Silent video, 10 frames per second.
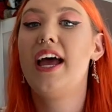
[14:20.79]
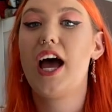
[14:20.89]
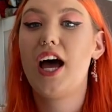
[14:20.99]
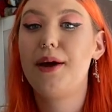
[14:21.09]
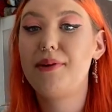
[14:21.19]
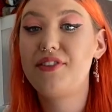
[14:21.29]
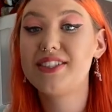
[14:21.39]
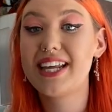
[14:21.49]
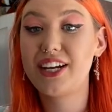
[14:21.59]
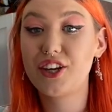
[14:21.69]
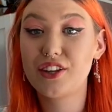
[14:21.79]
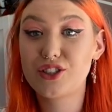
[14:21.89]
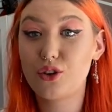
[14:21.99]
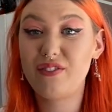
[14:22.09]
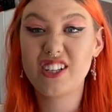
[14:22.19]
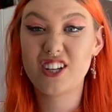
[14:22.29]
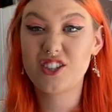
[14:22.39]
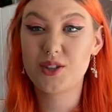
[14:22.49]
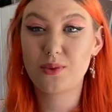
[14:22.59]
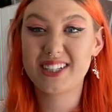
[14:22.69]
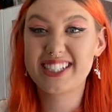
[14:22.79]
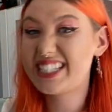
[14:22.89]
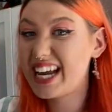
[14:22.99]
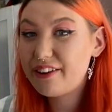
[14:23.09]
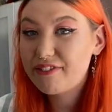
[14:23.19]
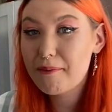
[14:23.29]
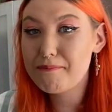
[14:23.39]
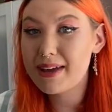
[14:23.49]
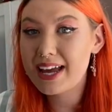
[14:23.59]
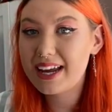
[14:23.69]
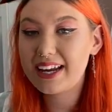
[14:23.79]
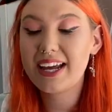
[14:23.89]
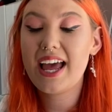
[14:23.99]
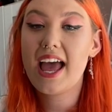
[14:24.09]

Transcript: If there's any other sort of videos you want to see from me,